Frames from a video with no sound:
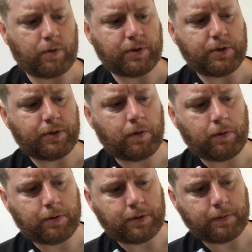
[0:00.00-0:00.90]
was the
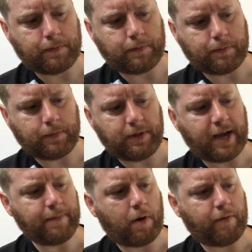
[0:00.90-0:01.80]
soles
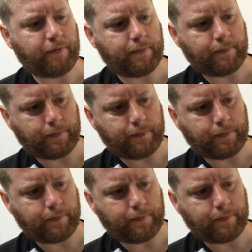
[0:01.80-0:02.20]
came off,